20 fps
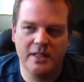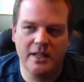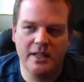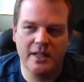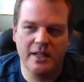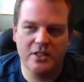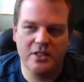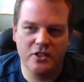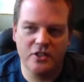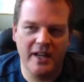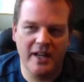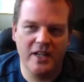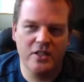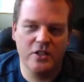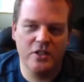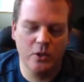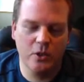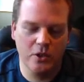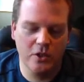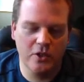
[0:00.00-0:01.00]
exchange
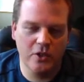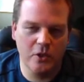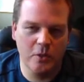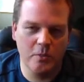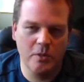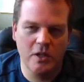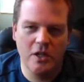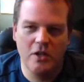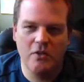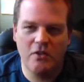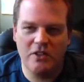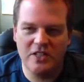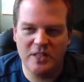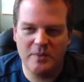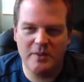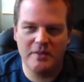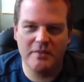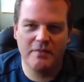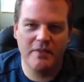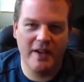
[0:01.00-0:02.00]
the hula hoop for
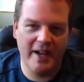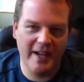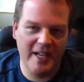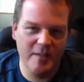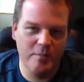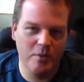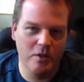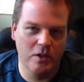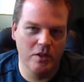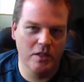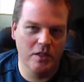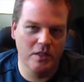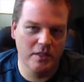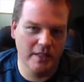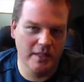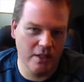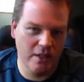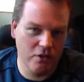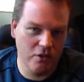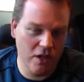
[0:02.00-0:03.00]
something valuable
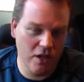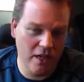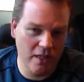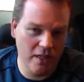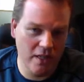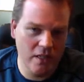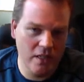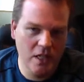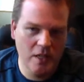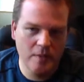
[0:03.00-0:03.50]
later on.